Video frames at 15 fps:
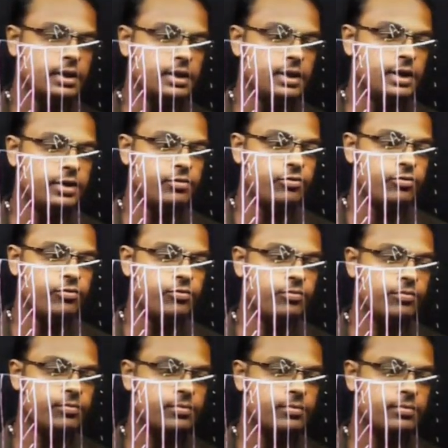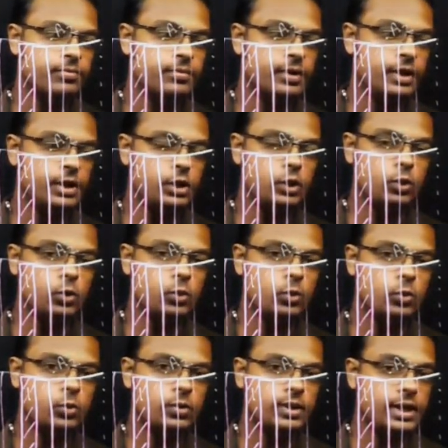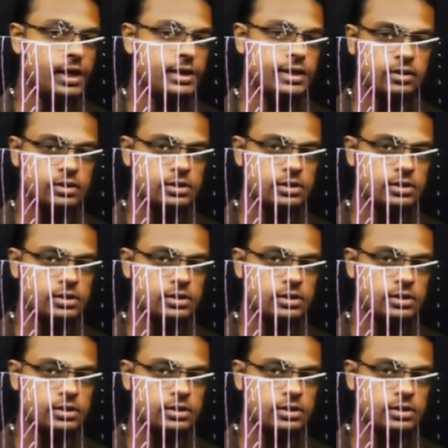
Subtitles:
F into delta x.